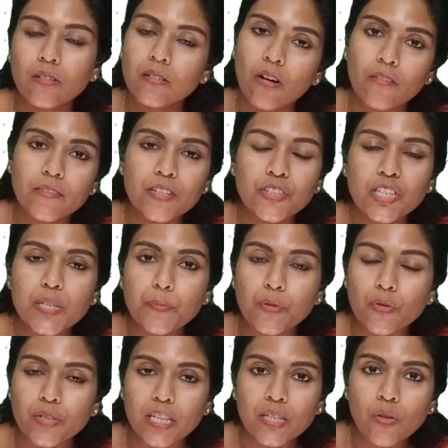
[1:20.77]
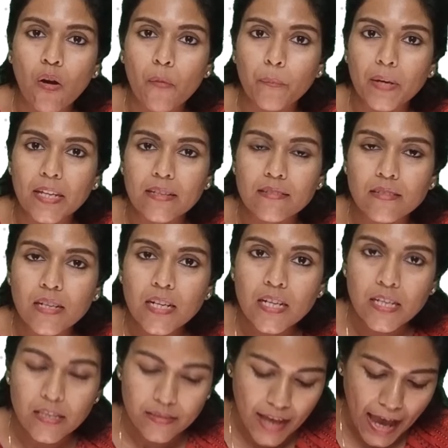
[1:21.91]
of the G protein complex.
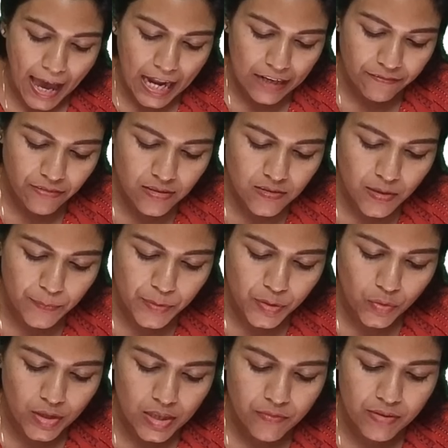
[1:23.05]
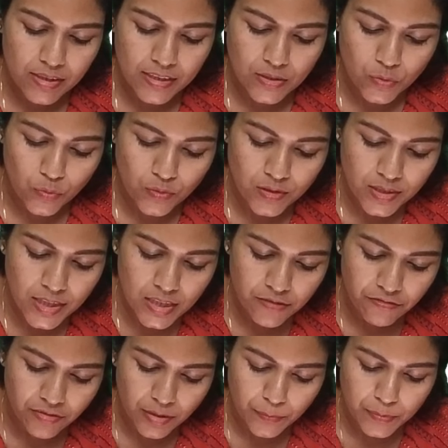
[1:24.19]
The alpha subunit will dissociate
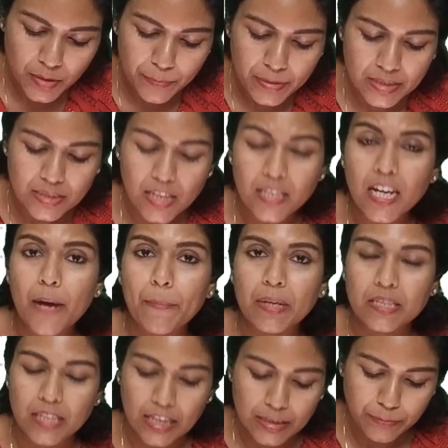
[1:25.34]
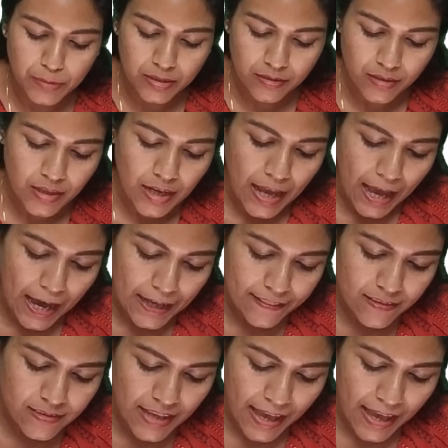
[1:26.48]
from the beta-gamma dimer, and this